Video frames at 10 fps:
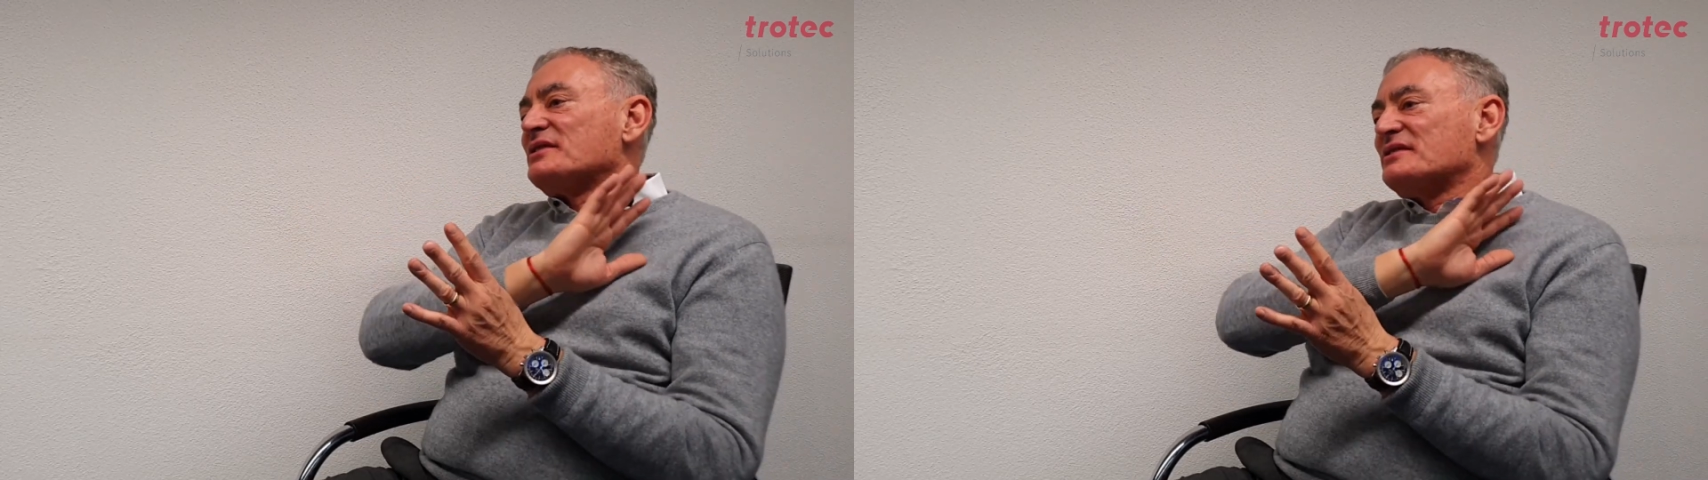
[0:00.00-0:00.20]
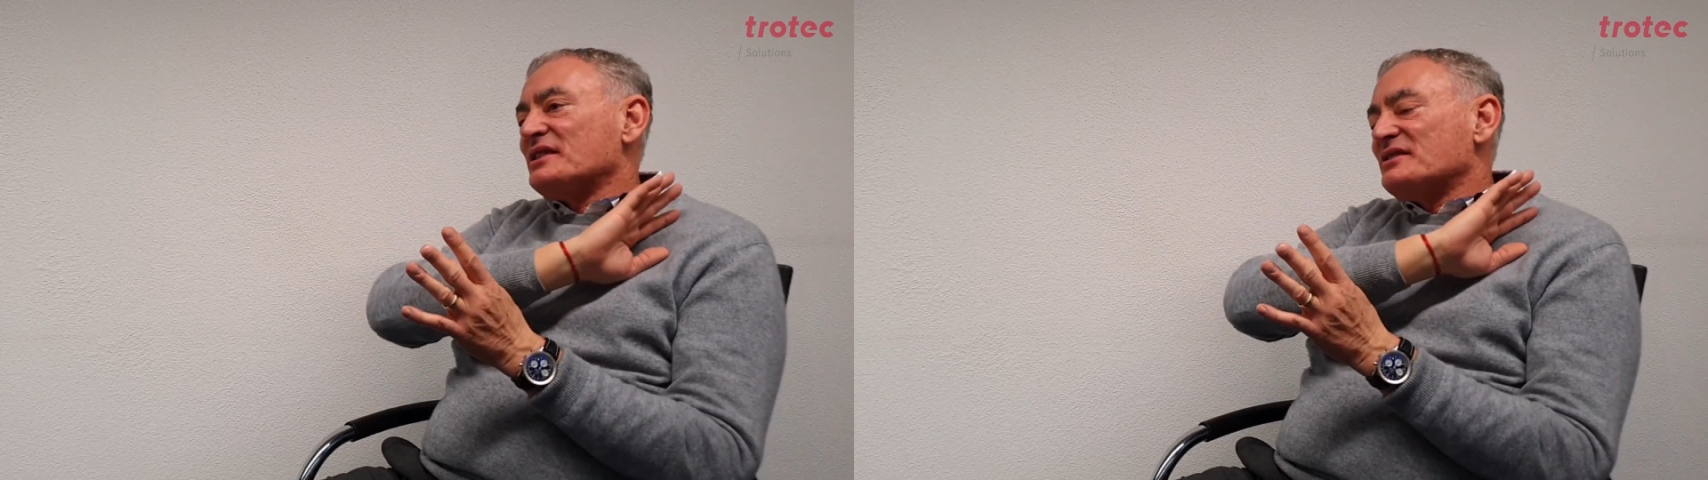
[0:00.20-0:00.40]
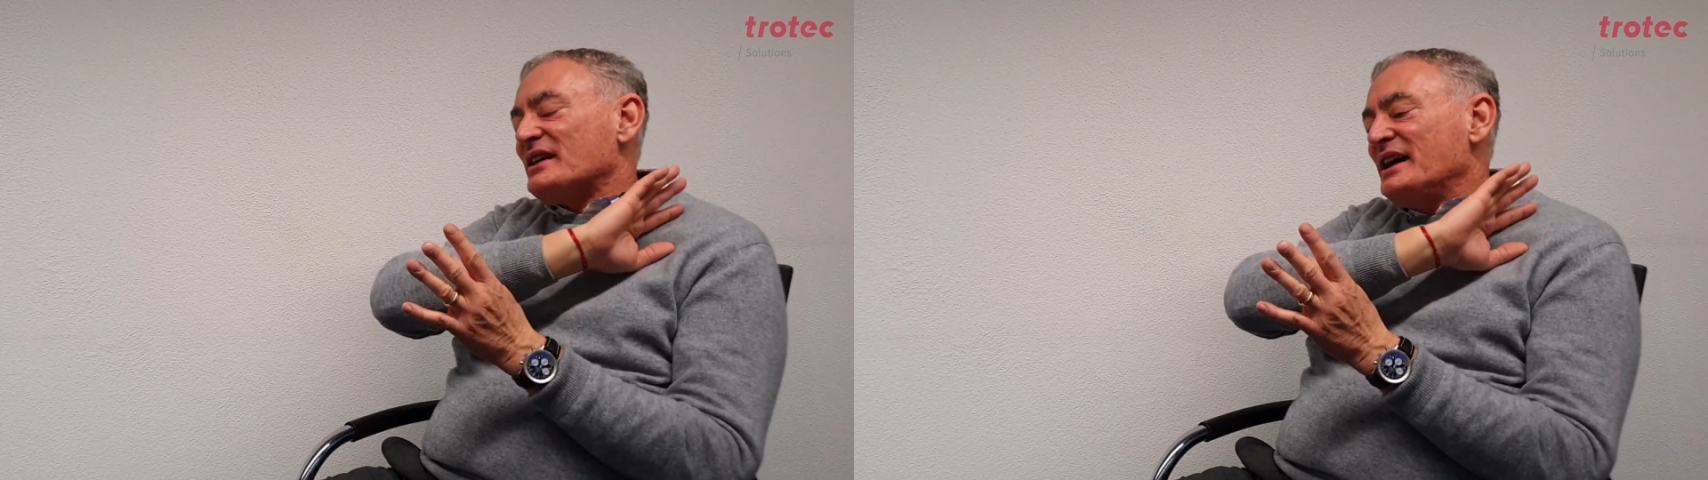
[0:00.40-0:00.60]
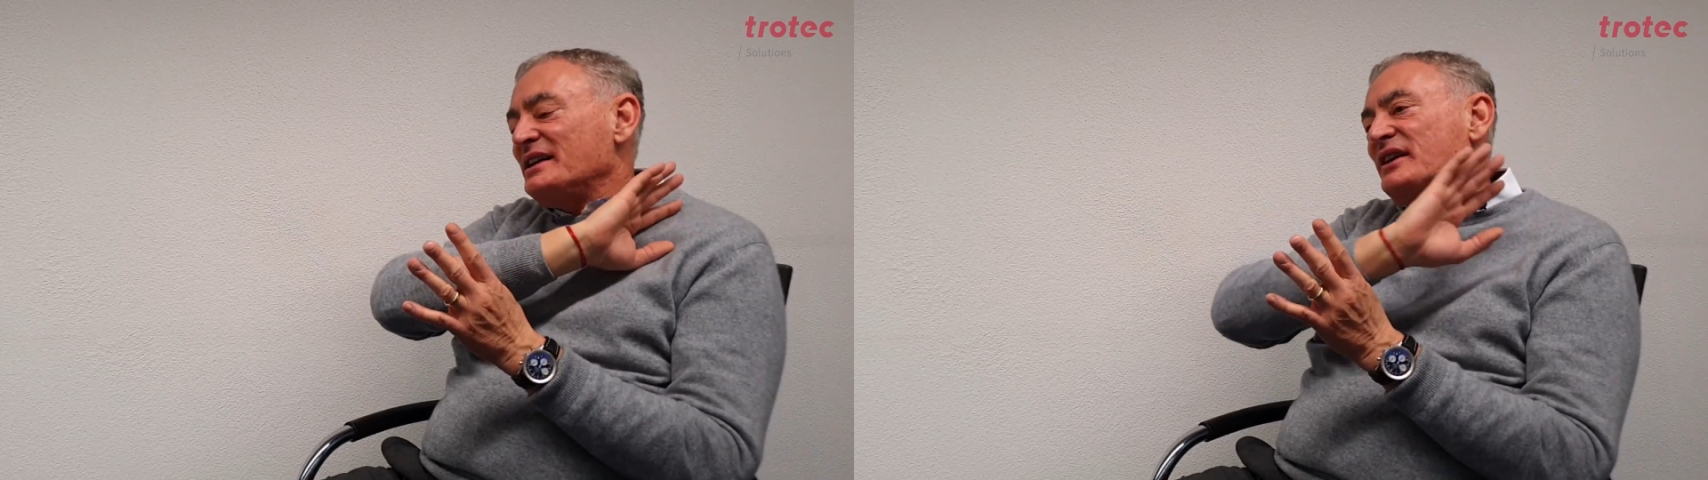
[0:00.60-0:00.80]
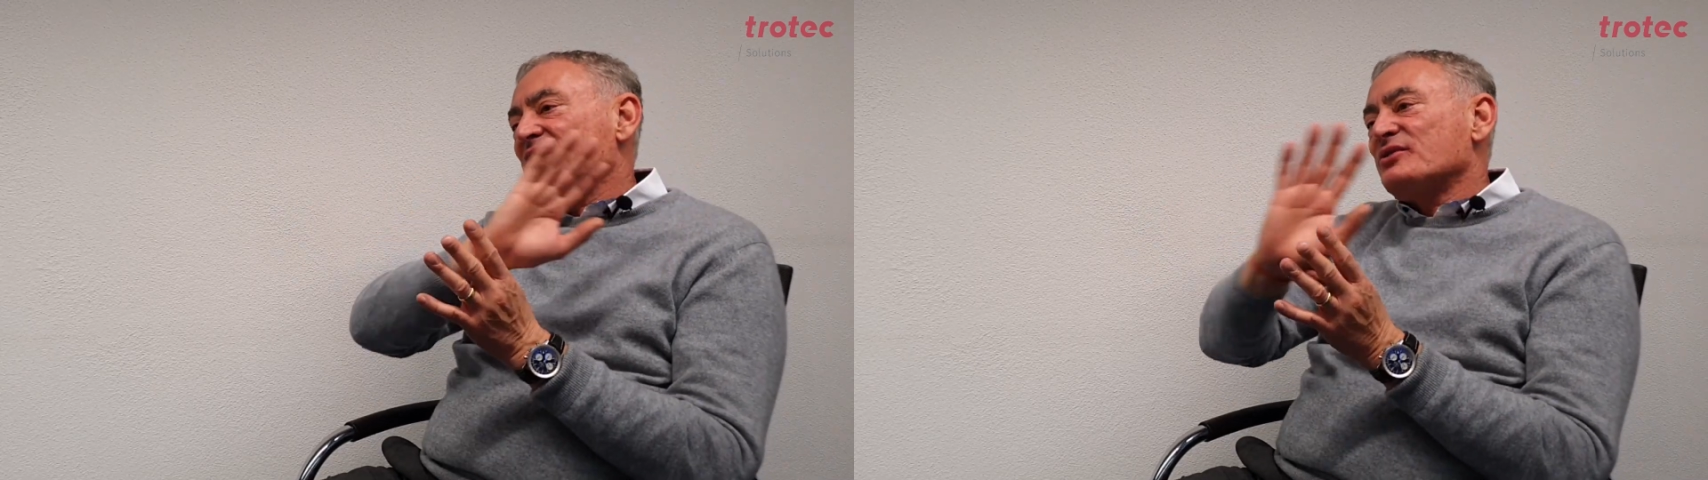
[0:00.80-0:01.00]
a vehicle model
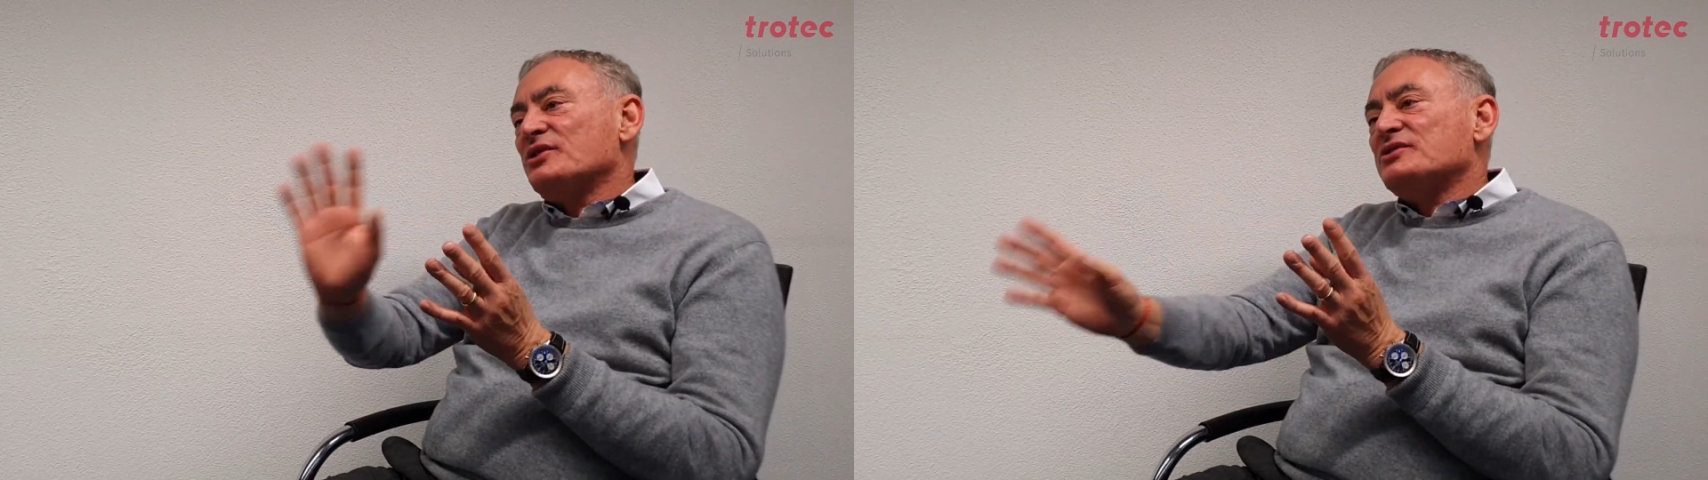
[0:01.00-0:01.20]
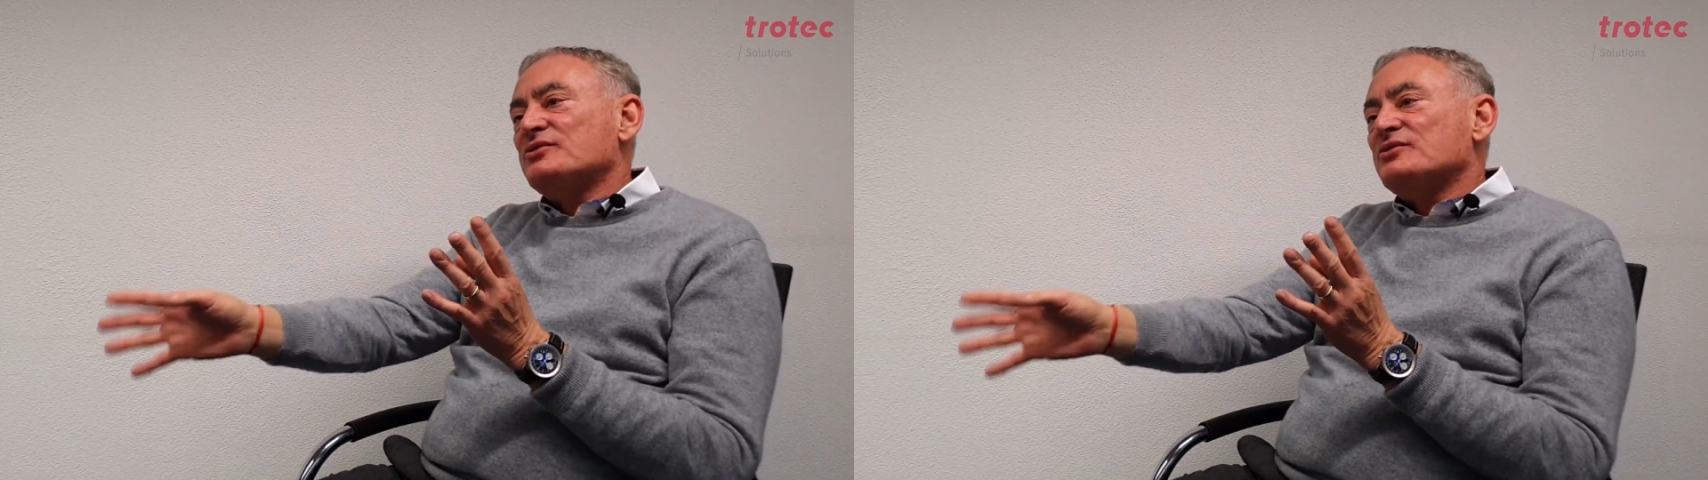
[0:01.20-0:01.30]
runs over a